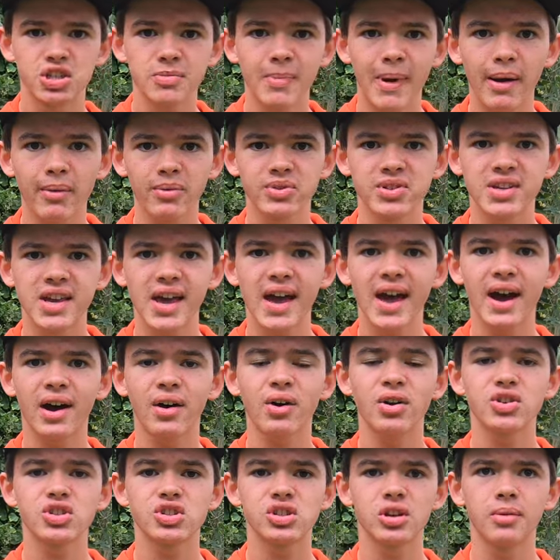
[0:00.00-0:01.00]
You may want to get
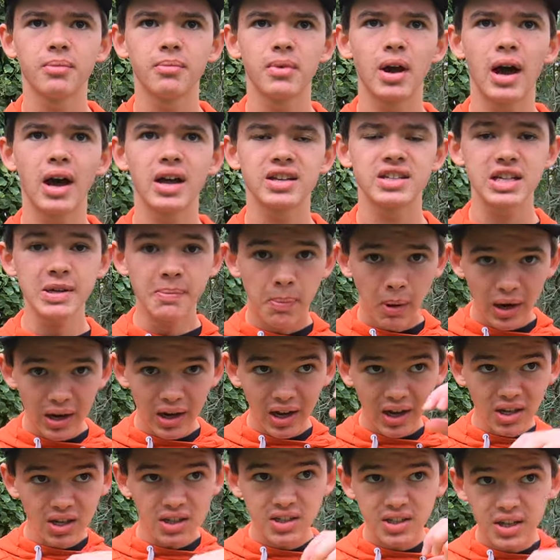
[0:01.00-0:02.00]
out some deeper
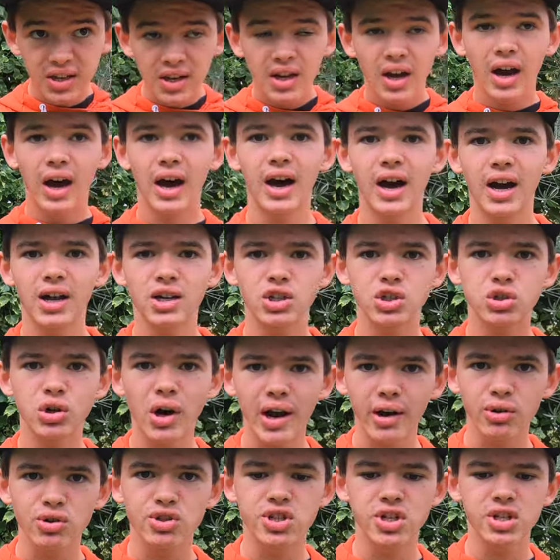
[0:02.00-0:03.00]
lugged
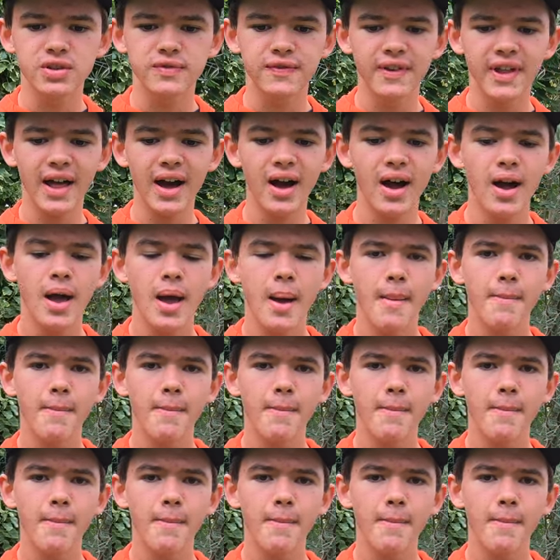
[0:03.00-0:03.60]
trail shoes for that,